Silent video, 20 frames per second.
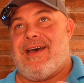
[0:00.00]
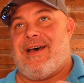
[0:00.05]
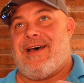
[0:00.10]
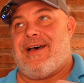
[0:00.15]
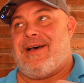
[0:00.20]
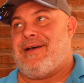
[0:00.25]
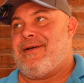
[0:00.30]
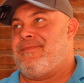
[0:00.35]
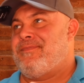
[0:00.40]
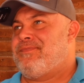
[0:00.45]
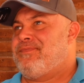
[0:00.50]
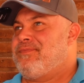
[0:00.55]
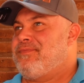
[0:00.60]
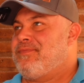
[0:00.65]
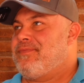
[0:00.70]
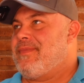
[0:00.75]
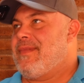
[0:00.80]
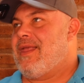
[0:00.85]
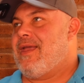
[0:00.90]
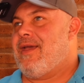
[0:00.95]
Uh,
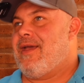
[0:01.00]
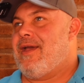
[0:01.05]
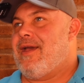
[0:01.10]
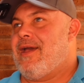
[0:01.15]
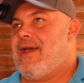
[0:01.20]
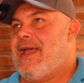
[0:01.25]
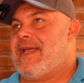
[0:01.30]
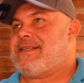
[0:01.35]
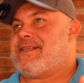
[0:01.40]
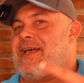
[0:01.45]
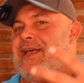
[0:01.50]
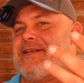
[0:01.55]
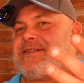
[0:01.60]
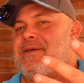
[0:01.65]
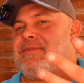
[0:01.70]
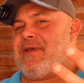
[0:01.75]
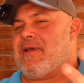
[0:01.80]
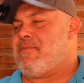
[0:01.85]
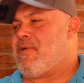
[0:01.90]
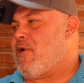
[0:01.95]
it's not like
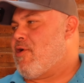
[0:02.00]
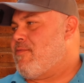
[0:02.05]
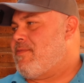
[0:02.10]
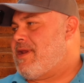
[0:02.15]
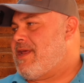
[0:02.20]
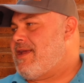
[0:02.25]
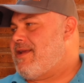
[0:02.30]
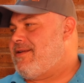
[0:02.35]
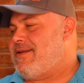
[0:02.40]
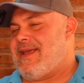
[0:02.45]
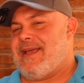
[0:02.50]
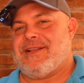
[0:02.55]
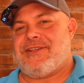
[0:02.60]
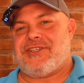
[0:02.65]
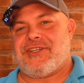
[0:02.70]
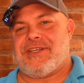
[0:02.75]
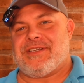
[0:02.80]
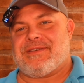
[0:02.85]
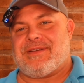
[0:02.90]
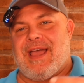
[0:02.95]
something permanent. It
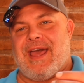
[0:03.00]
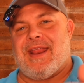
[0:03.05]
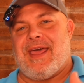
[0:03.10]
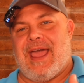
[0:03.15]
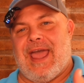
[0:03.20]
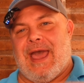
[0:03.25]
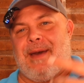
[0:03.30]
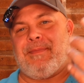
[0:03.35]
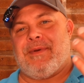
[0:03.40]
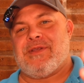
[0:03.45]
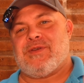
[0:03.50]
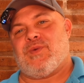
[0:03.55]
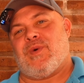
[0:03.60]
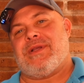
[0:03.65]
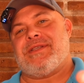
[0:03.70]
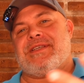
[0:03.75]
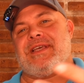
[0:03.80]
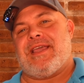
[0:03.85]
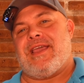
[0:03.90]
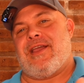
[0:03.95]
just kind of happens once a